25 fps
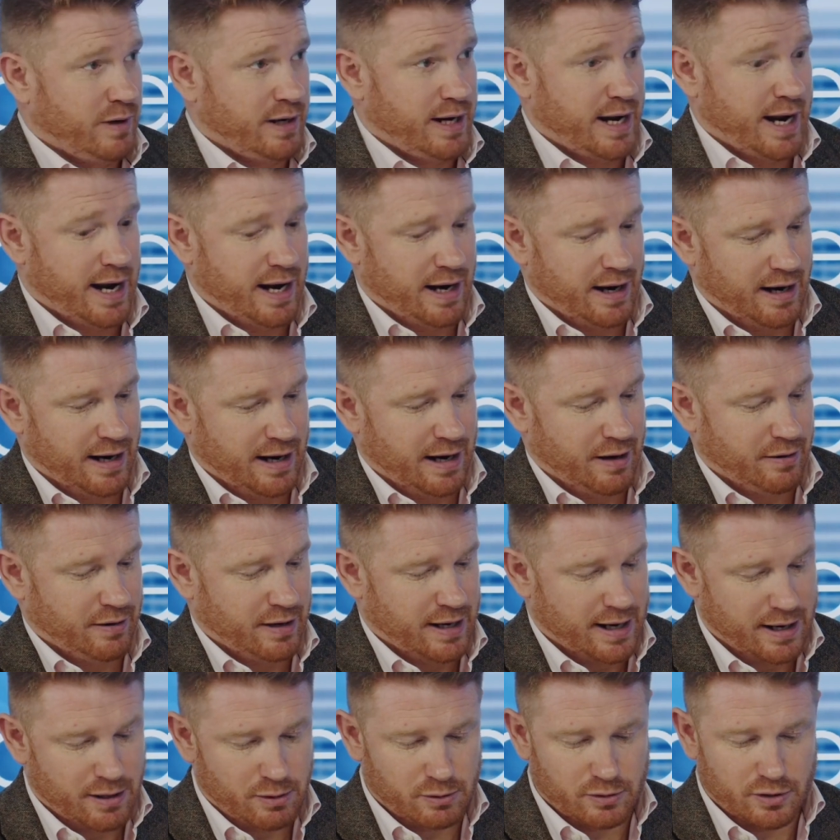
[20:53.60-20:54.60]
how
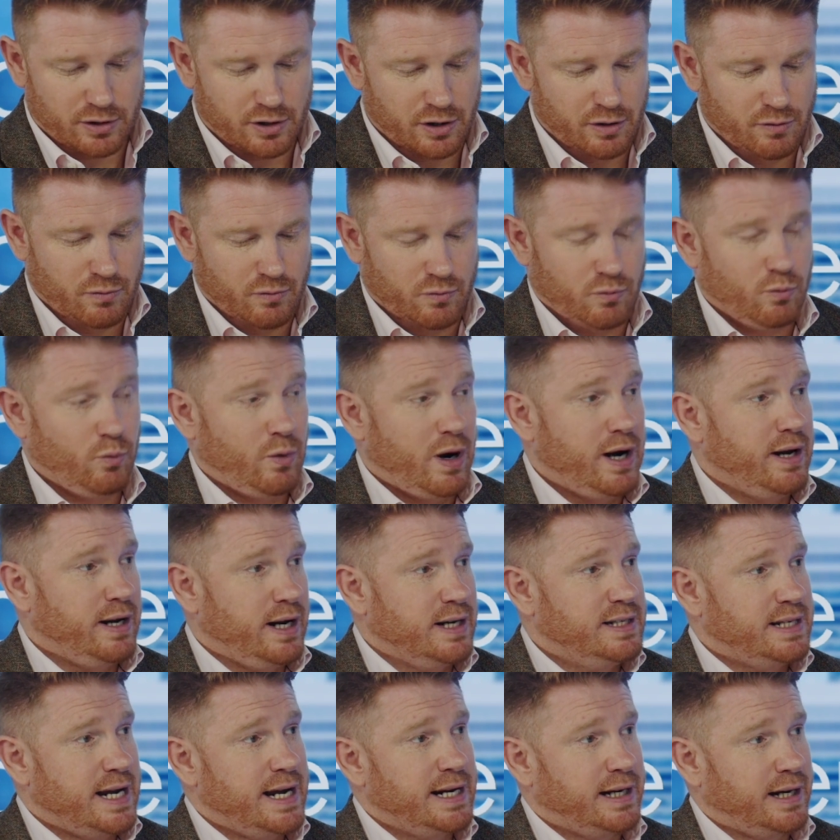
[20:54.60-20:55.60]
they're held, and when
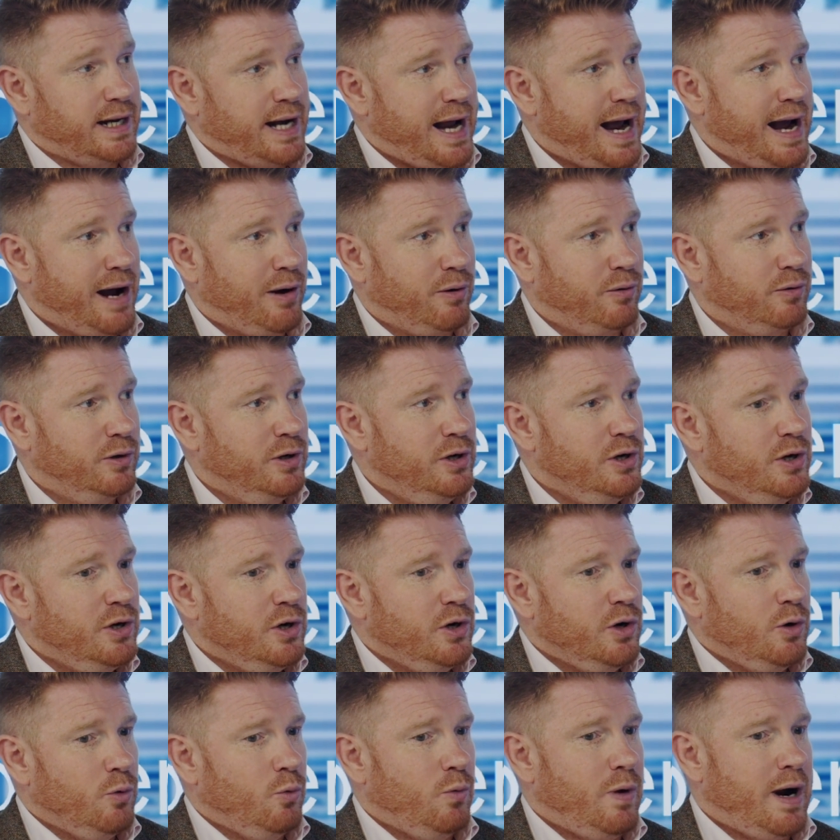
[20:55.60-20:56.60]
they're taken out.
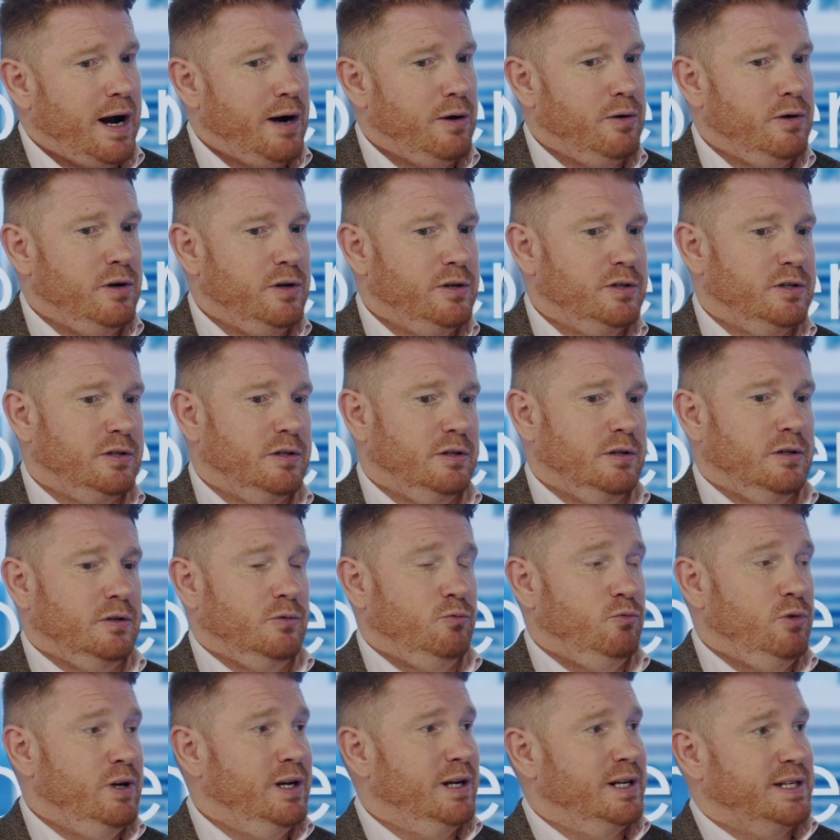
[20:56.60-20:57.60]
Whereas
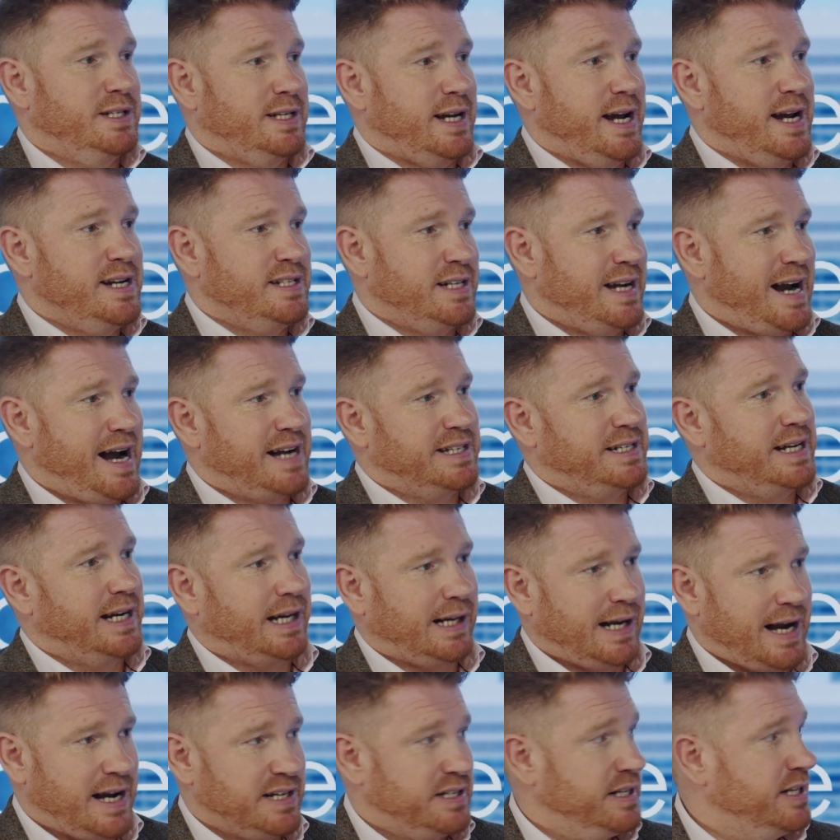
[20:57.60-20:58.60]
real estate is an asset
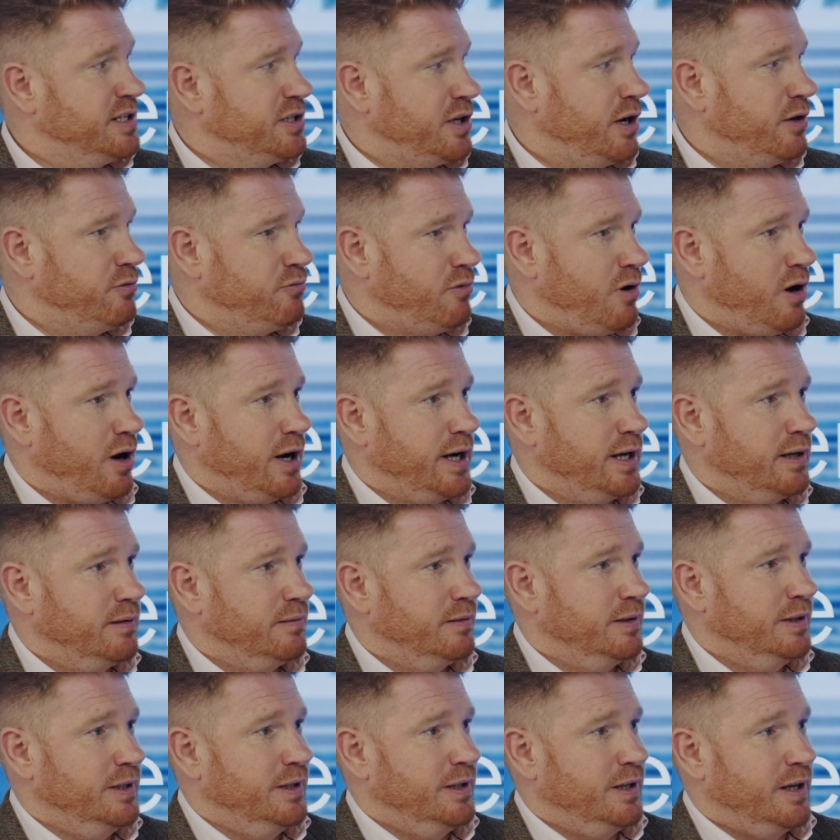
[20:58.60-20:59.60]
class in its own right,
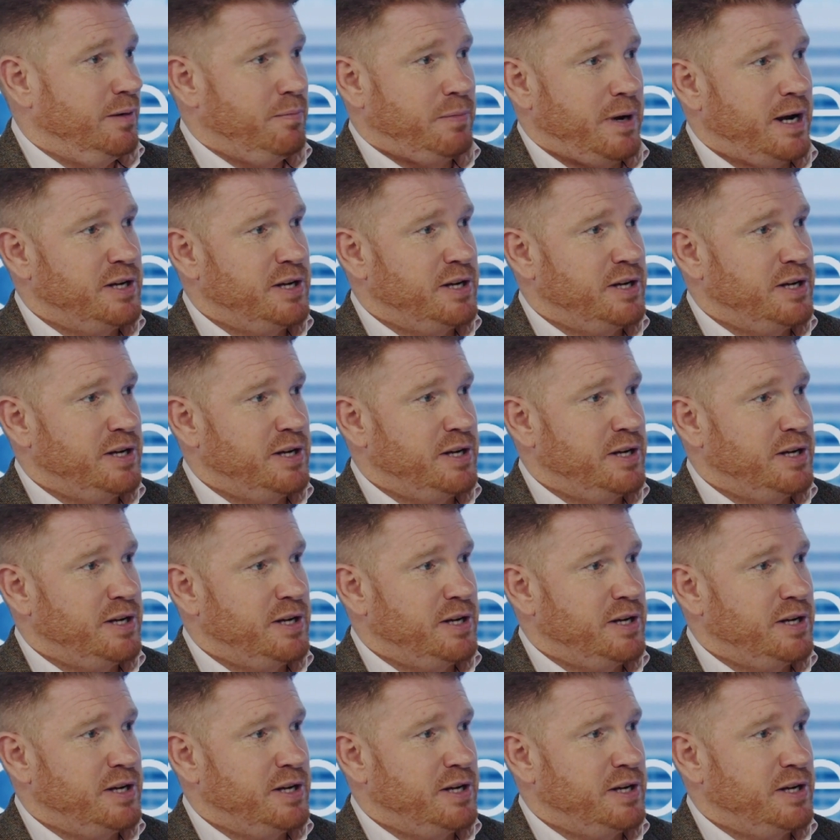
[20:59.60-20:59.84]
and